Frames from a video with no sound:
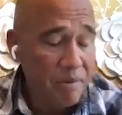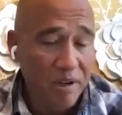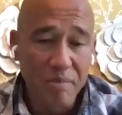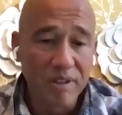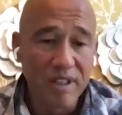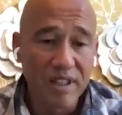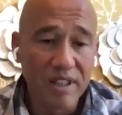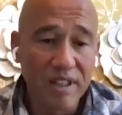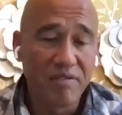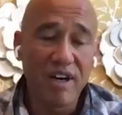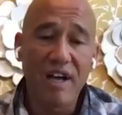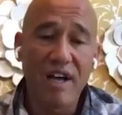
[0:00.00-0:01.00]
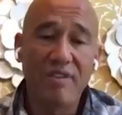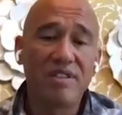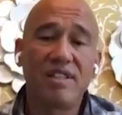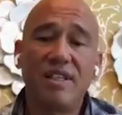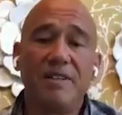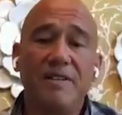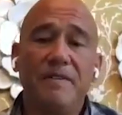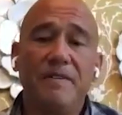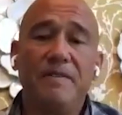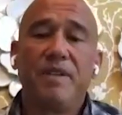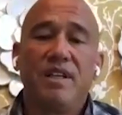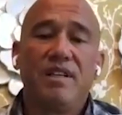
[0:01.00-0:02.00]
unpopular belief right now is
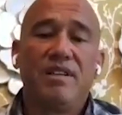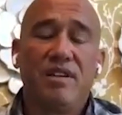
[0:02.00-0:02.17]
that,